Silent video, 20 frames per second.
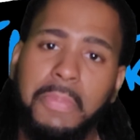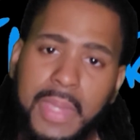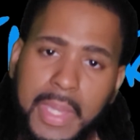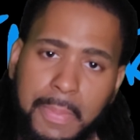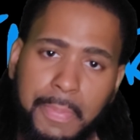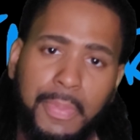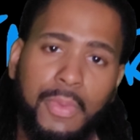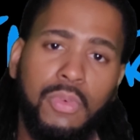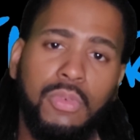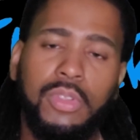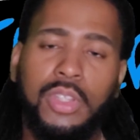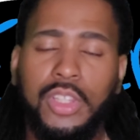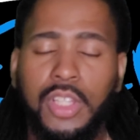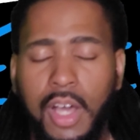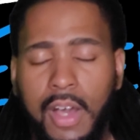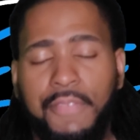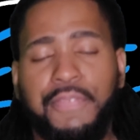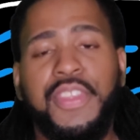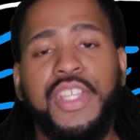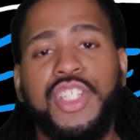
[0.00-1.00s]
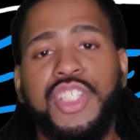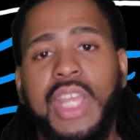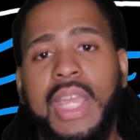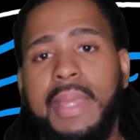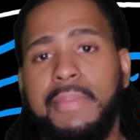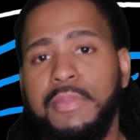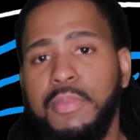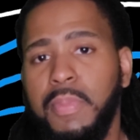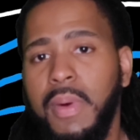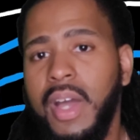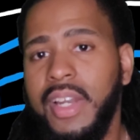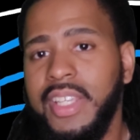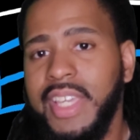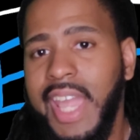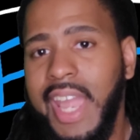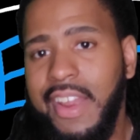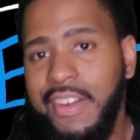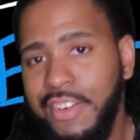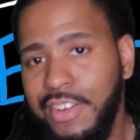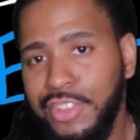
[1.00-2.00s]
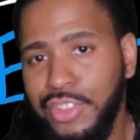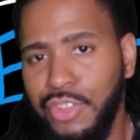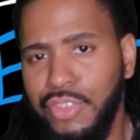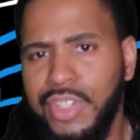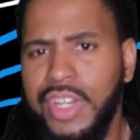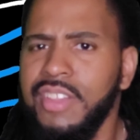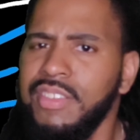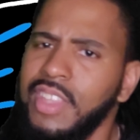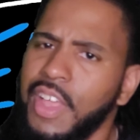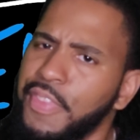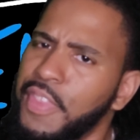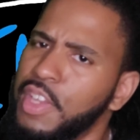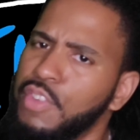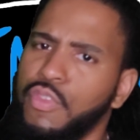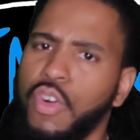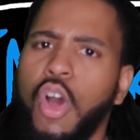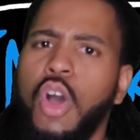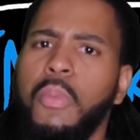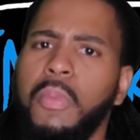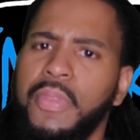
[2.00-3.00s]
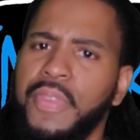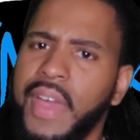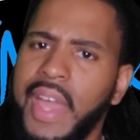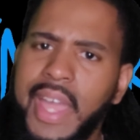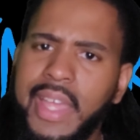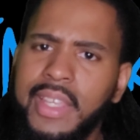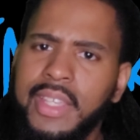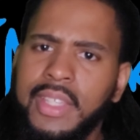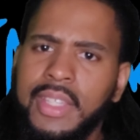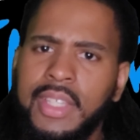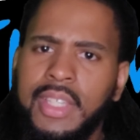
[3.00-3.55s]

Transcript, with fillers: people love the James Bond character. And there's nothing wrong with that.